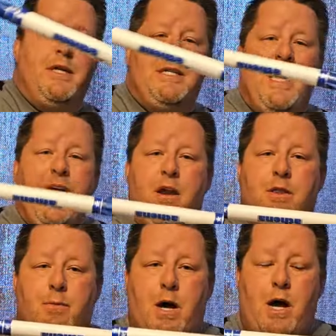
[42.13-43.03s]
take out of
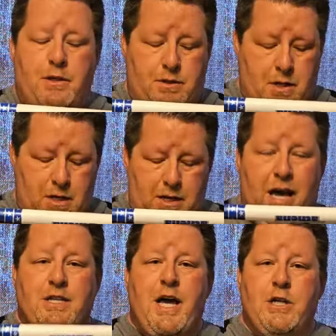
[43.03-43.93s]
the box,
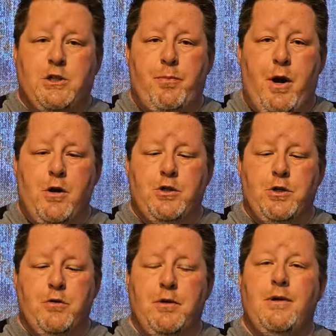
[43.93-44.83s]
attach the
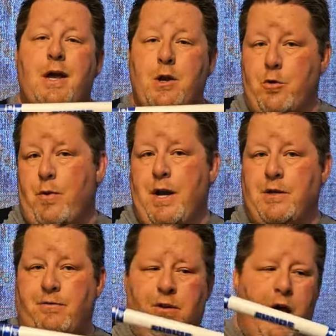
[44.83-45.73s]
parachute, and you're ready
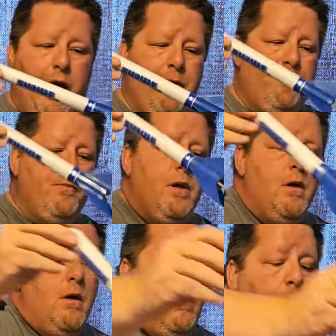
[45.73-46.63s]
to fly,
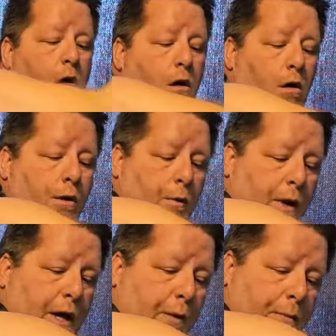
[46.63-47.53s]
all the
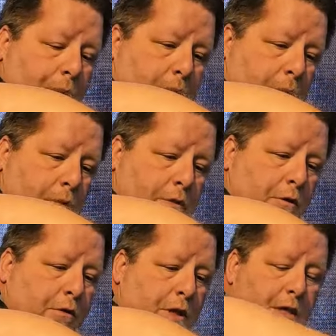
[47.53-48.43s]
way up
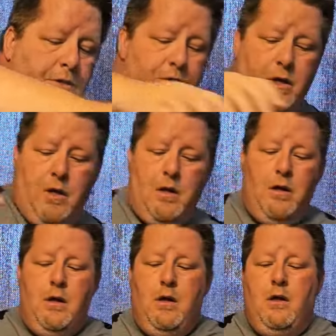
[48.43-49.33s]
to this
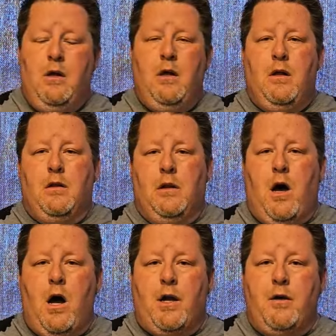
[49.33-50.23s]

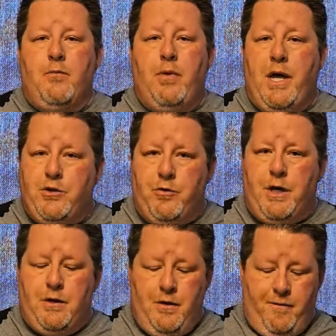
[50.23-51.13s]
Lock
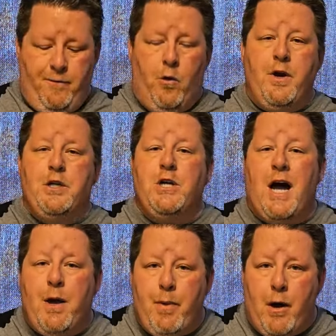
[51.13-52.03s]
Patriot 4-inch
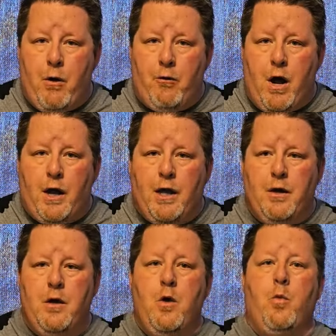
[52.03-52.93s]
high-power
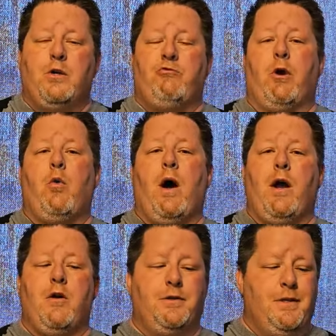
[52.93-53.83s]
rocket, which
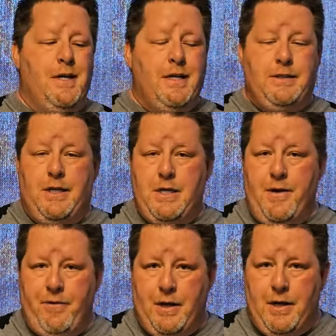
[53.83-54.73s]
requires
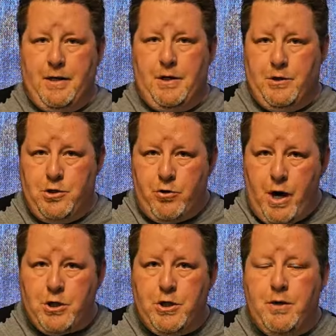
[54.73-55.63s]
significant
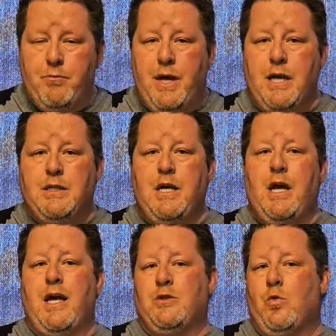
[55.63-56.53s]
construction,
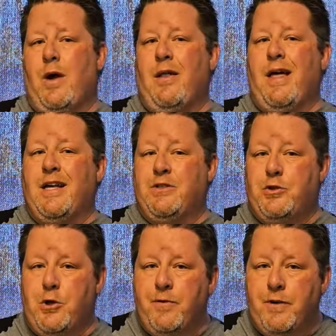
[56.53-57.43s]
painting, as well as
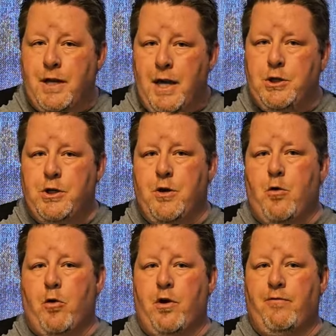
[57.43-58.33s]
certification in
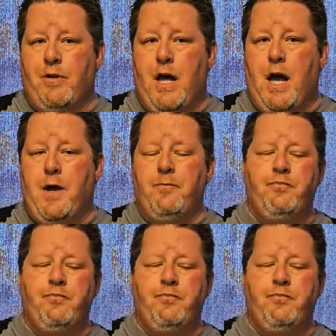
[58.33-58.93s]
order to fly.